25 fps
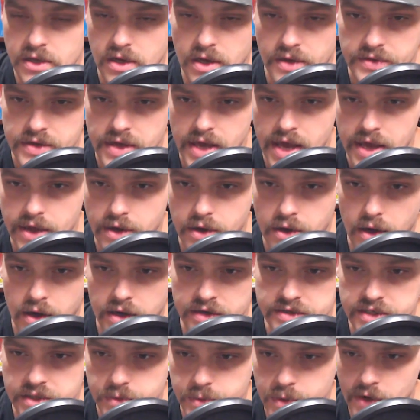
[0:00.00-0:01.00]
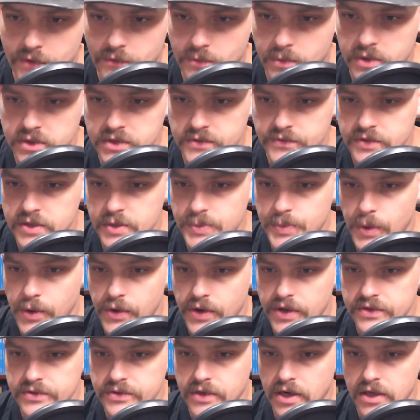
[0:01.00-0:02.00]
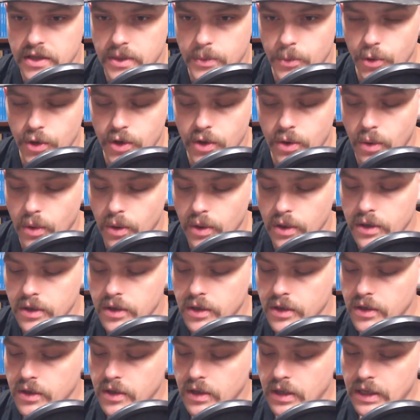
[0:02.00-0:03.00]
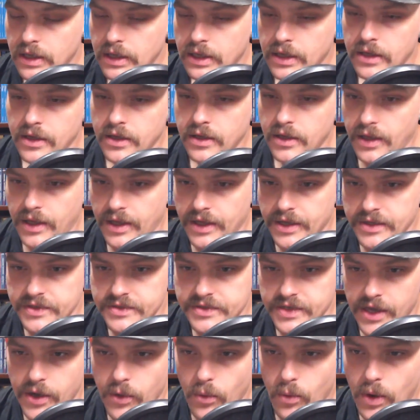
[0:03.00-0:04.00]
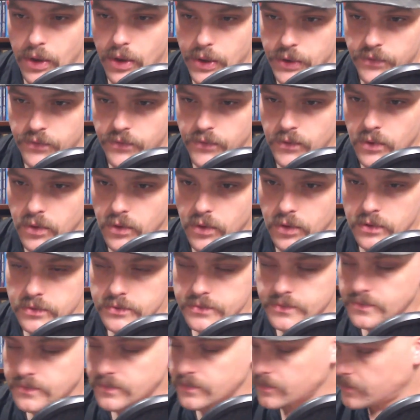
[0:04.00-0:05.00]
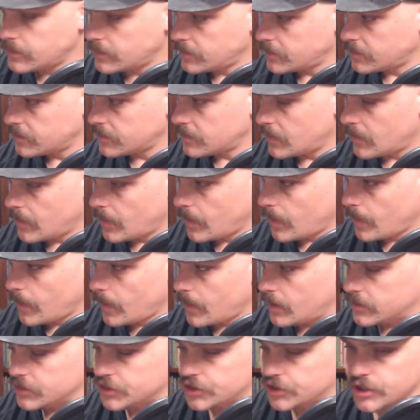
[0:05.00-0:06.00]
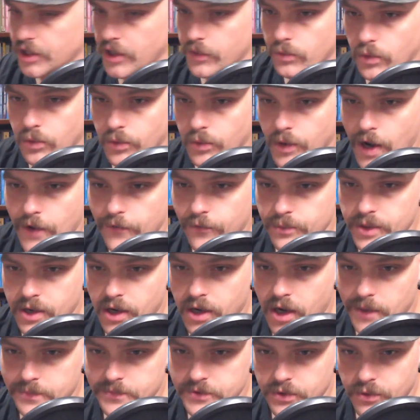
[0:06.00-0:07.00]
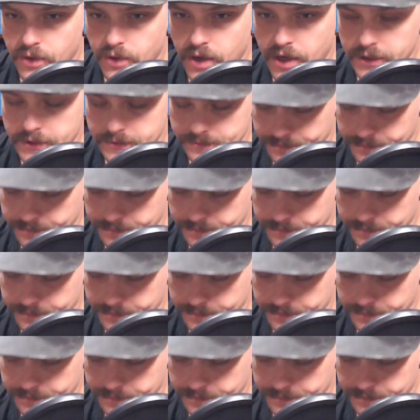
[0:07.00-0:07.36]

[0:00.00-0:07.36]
on the ACOG because that's what I have a bunch of experience on in the Marine Corps. Is a wonderful general rifleman optic, right?